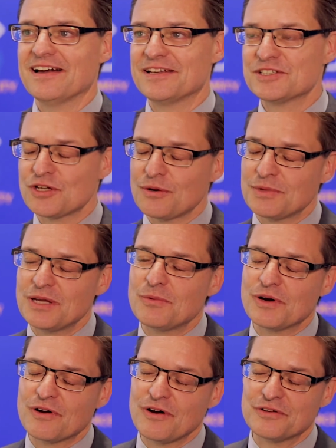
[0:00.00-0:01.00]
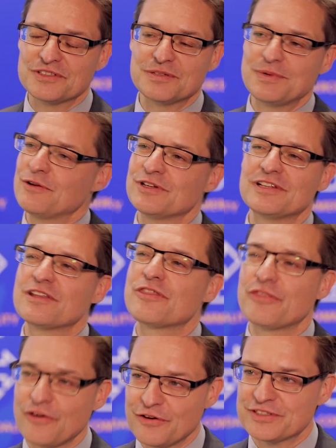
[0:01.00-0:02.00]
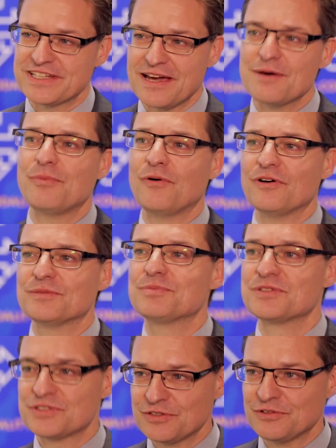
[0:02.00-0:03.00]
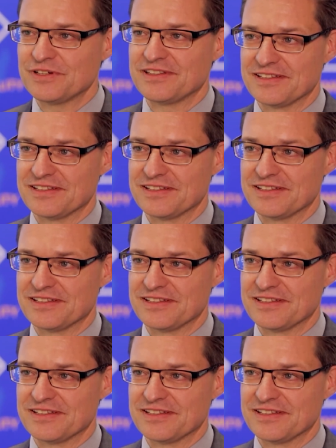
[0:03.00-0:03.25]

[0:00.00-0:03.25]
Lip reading: In Germany, we're going to be only the 3rd airport pursuing